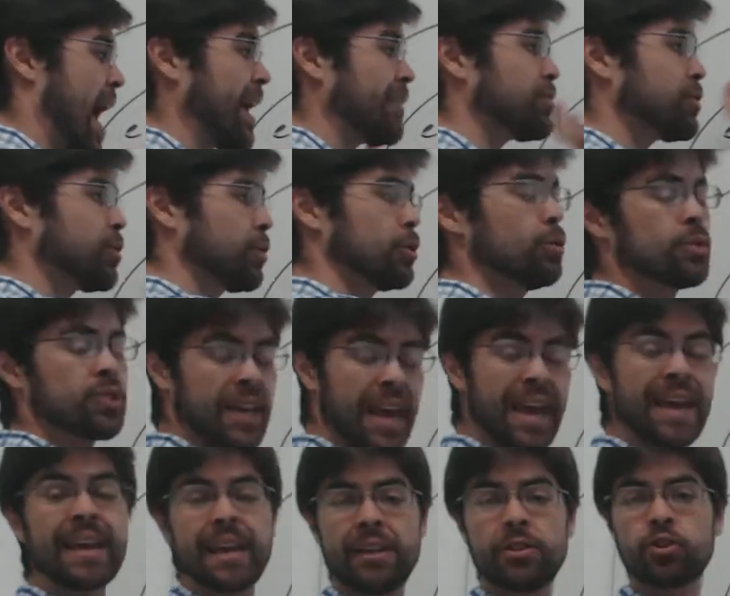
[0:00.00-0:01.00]
After you
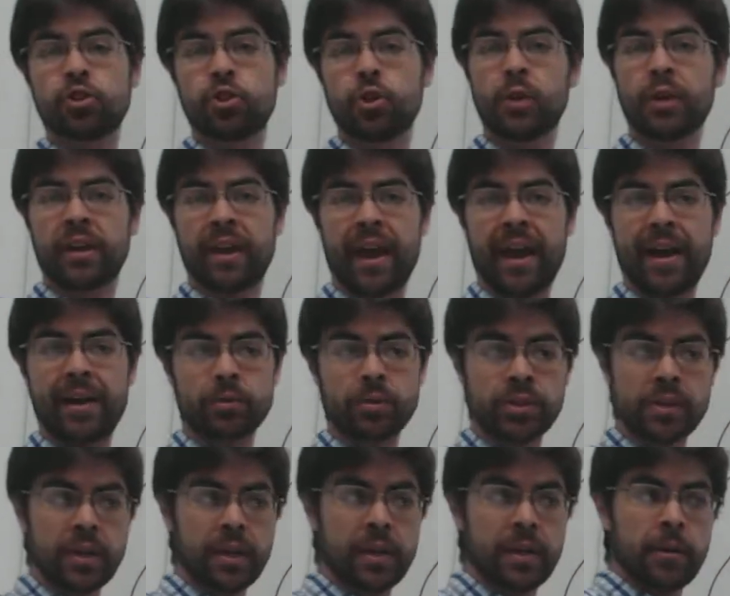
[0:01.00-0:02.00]
take into
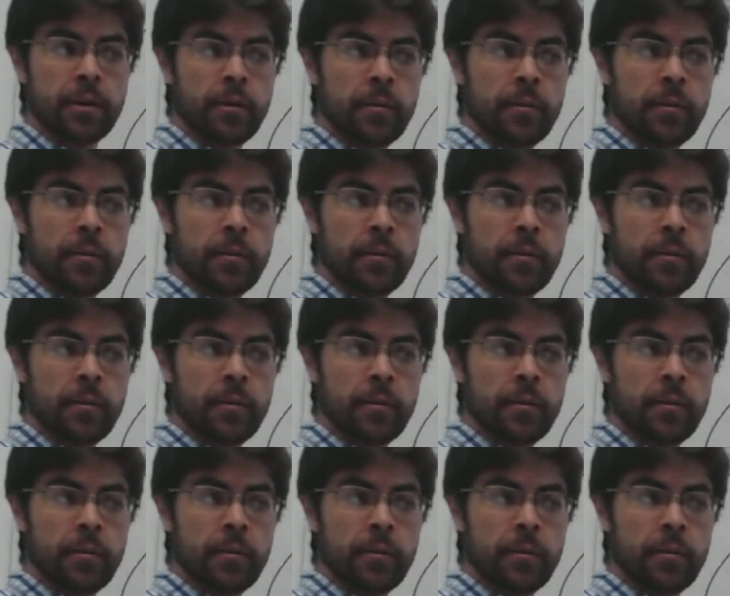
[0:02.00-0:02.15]
account